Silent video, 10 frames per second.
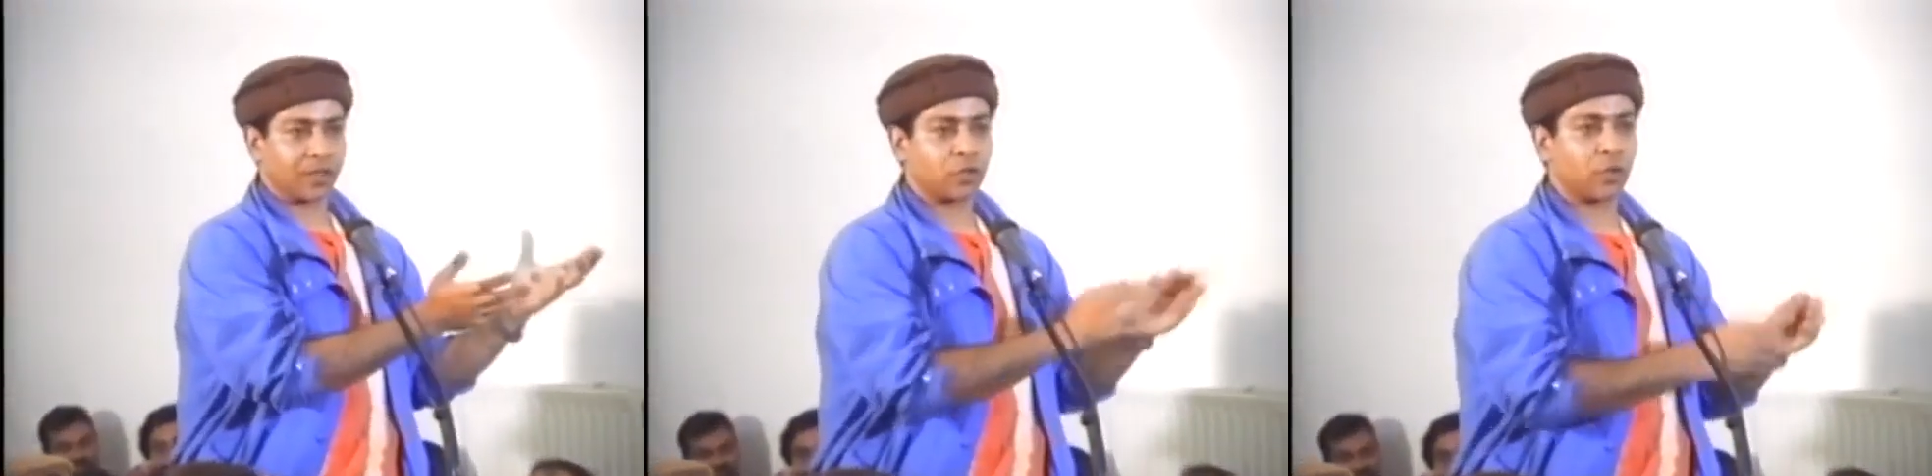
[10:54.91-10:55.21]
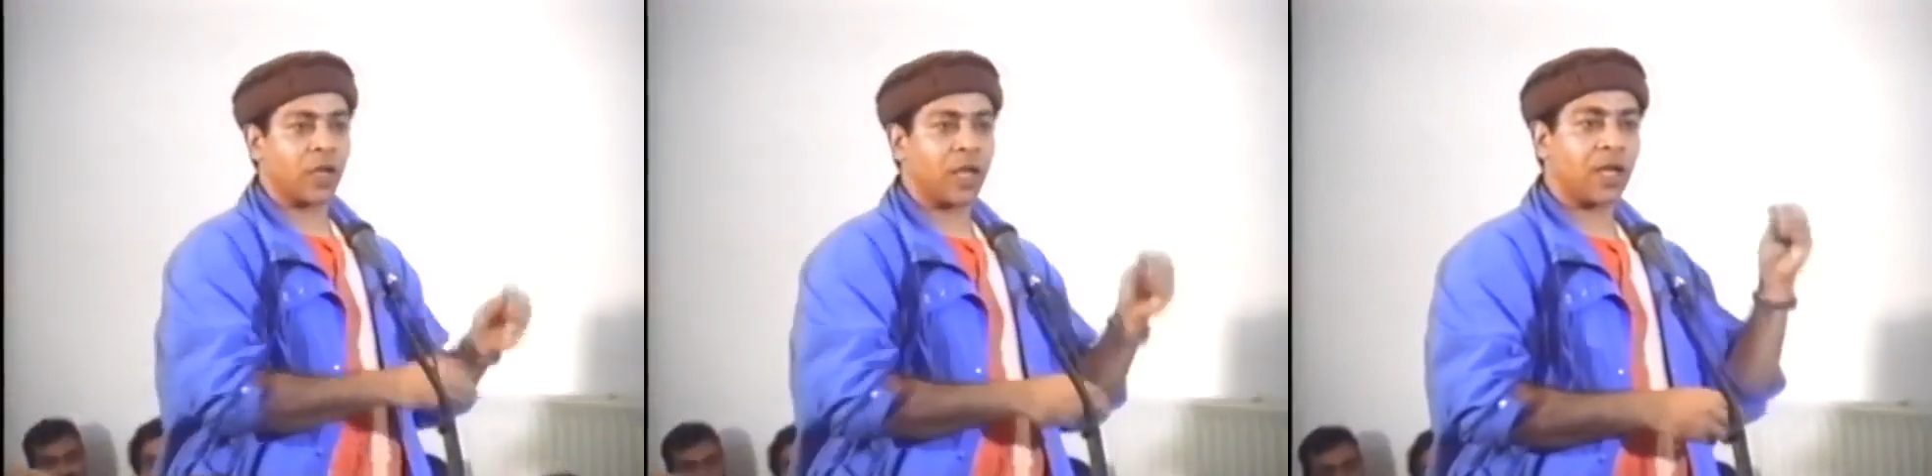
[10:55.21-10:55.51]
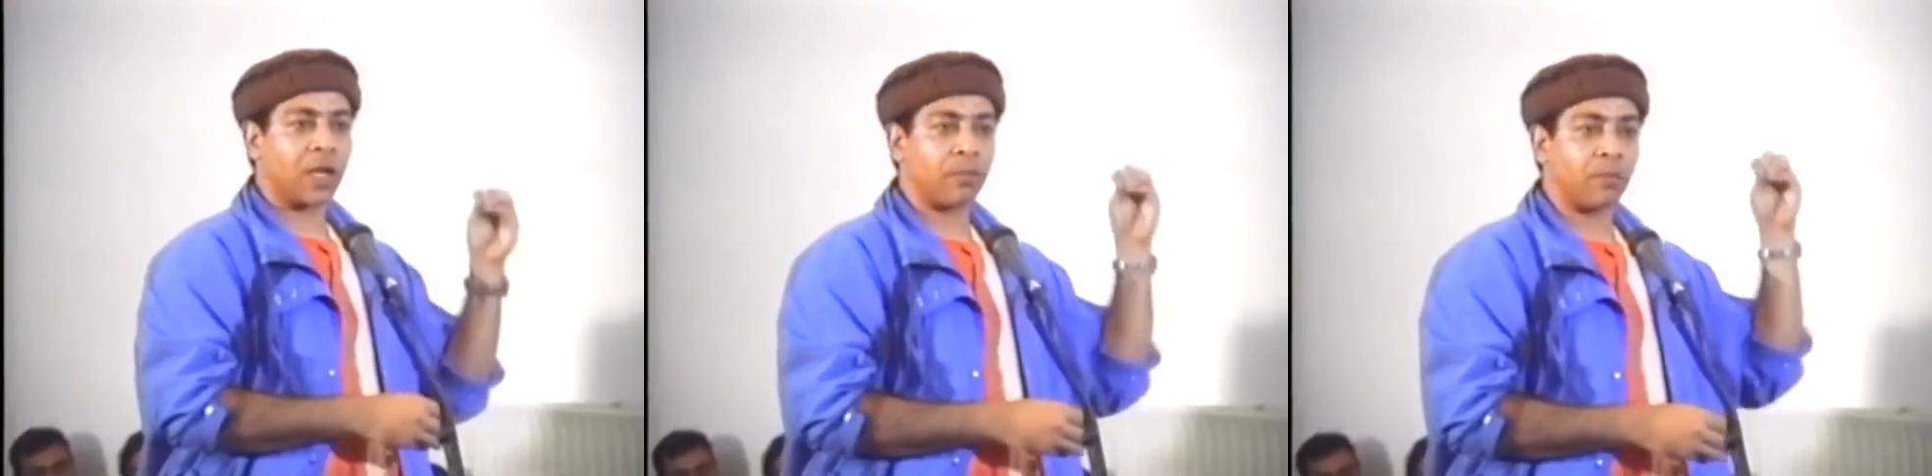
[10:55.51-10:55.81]
So he
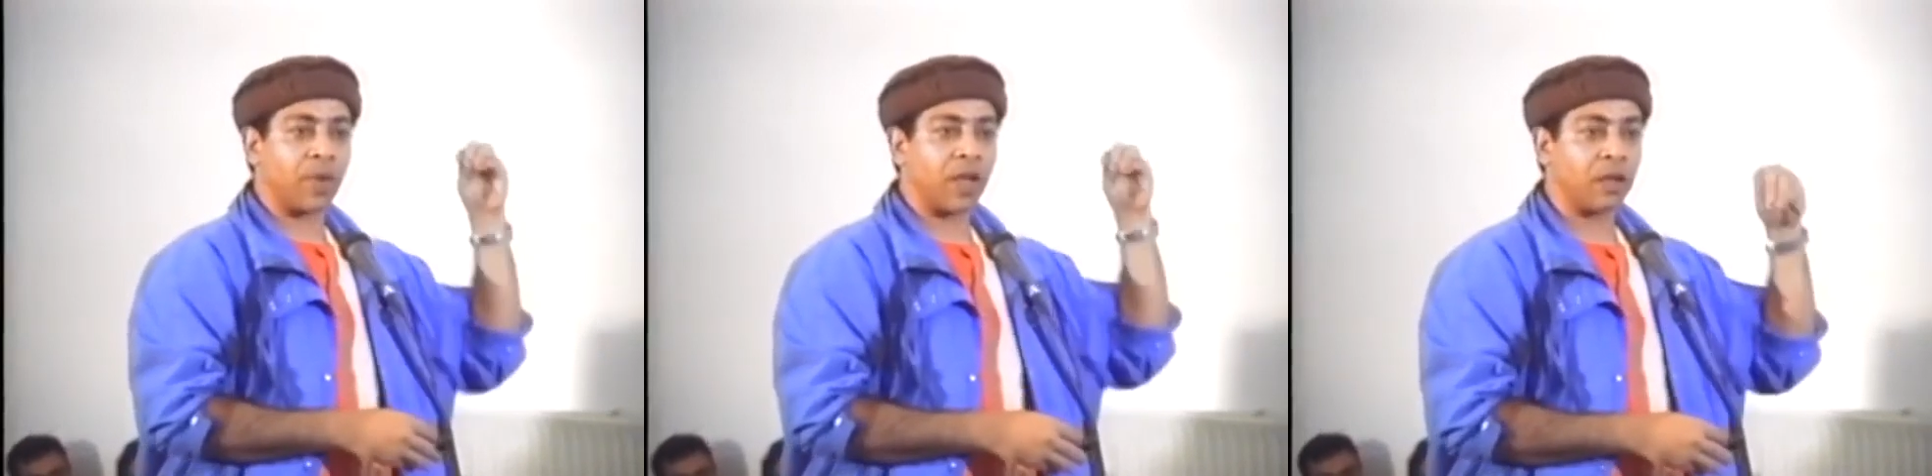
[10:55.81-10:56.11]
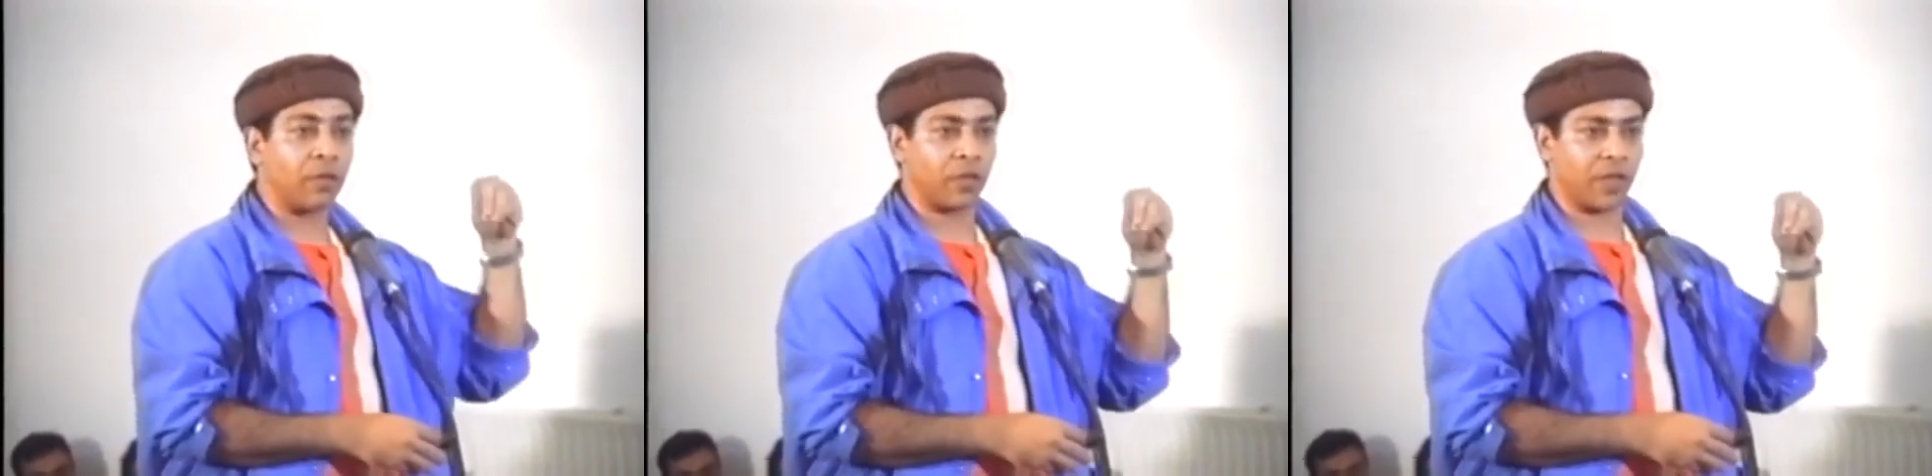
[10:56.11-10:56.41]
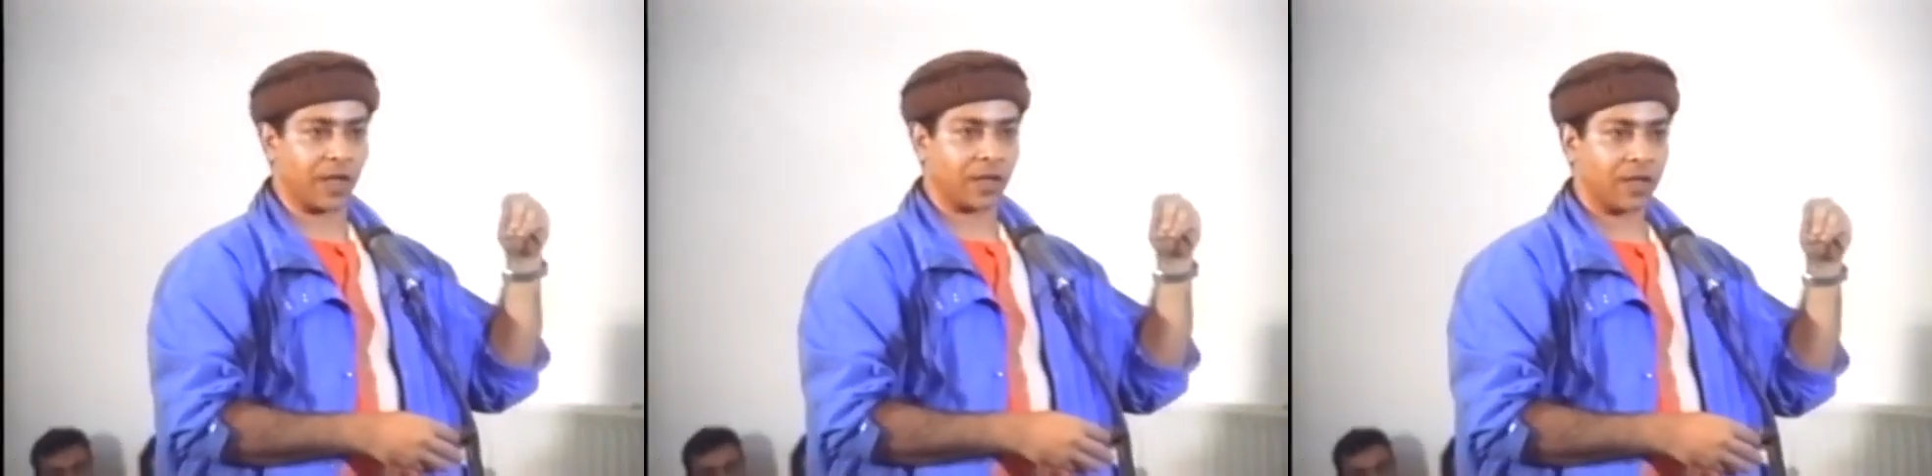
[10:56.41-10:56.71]
keep mm -hmm. believe on that.